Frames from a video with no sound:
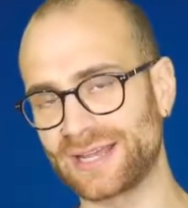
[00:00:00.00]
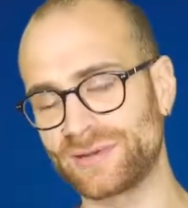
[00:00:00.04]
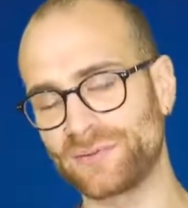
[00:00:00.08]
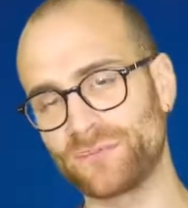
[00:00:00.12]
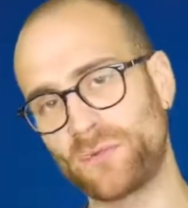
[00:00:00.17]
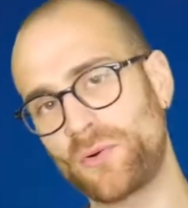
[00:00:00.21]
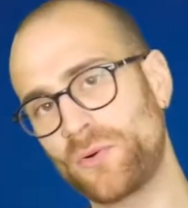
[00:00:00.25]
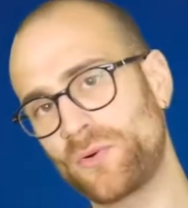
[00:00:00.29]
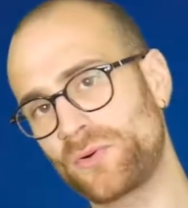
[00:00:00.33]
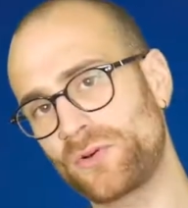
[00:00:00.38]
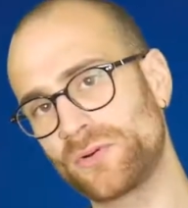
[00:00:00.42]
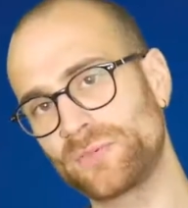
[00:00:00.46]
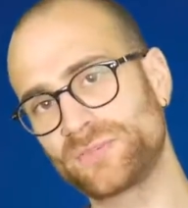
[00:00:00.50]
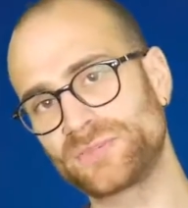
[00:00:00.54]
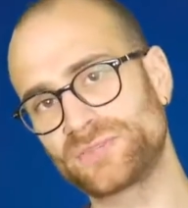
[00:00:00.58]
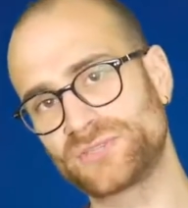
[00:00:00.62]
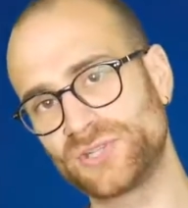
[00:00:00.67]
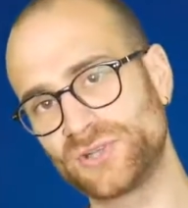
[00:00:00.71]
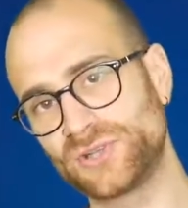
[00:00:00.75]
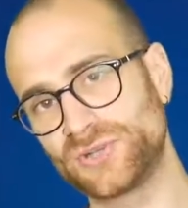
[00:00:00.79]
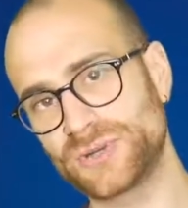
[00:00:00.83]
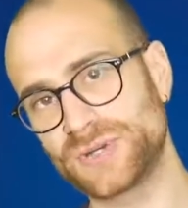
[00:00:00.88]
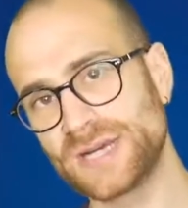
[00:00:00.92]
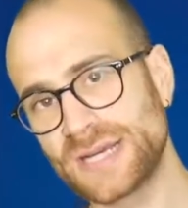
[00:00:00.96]
and welcome
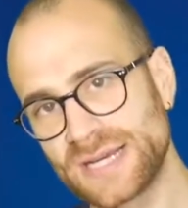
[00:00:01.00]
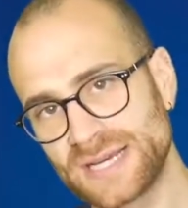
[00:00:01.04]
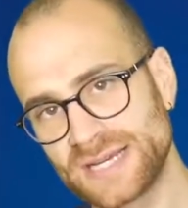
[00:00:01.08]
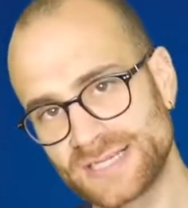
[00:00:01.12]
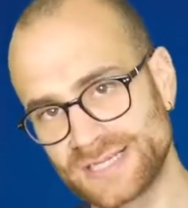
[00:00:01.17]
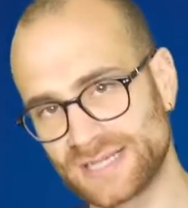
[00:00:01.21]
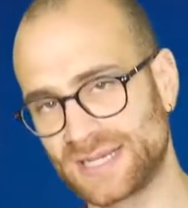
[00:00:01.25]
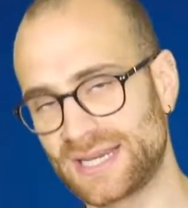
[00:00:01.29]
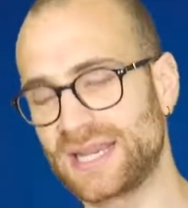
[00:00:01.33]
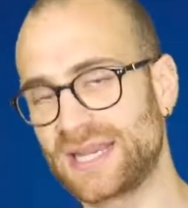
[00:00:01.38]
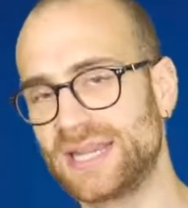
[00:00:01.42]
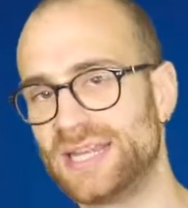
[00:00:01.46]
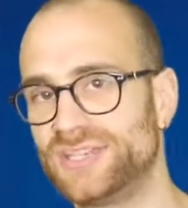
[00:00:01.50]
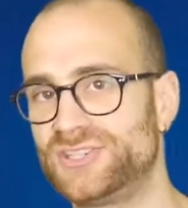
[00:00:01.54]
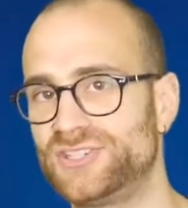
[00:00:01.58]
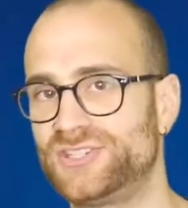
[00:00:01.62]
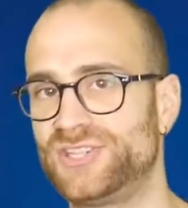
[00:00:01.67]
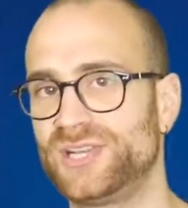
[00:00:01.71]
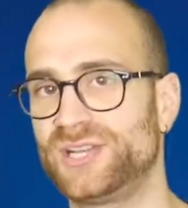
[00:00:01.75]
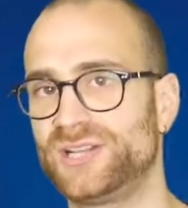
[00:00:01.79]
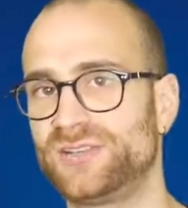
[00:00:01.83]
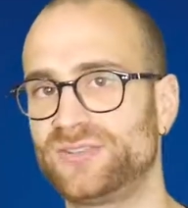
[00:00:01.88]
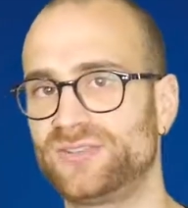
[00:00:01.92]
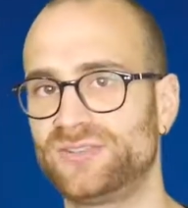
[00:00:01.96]
to today's
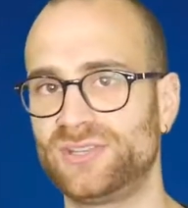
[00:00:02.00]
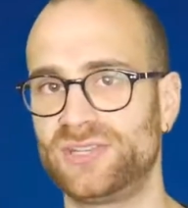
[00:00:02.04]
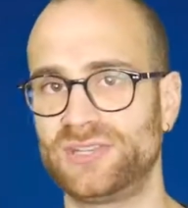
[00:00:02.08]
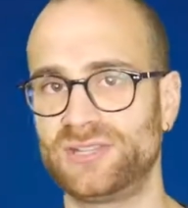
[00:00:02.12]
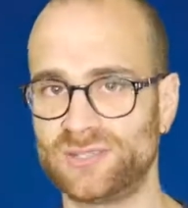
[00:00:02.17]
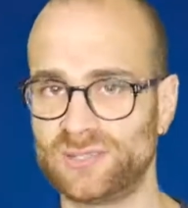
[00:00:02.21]
Chelsea